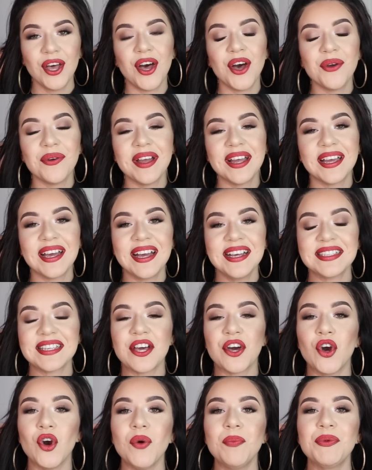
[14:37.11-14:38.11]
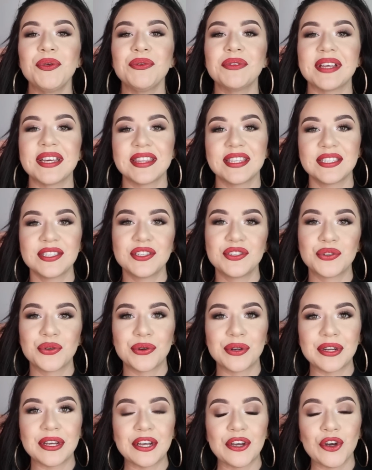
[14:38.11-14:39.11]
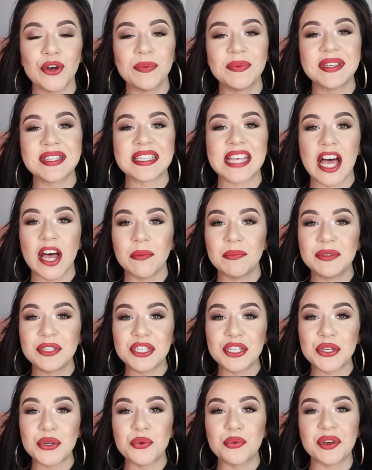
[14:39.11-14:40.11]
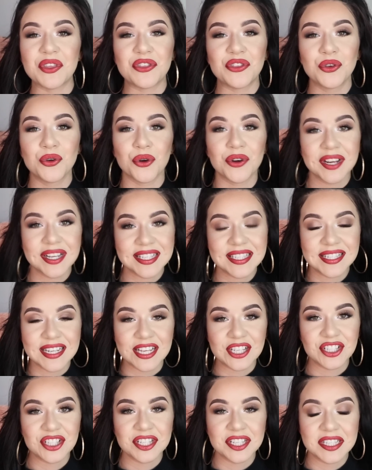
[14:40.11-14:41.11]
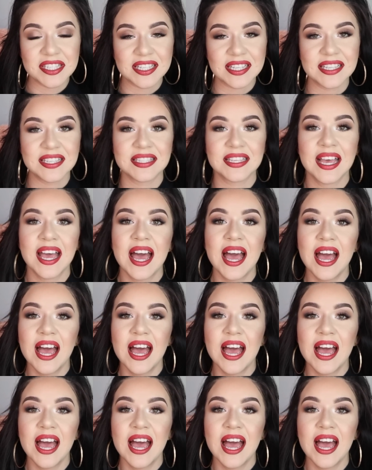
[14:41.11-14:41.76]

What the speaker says: Alright guys, I hope you liked this tutorial. I hope this helped you with your extensions, because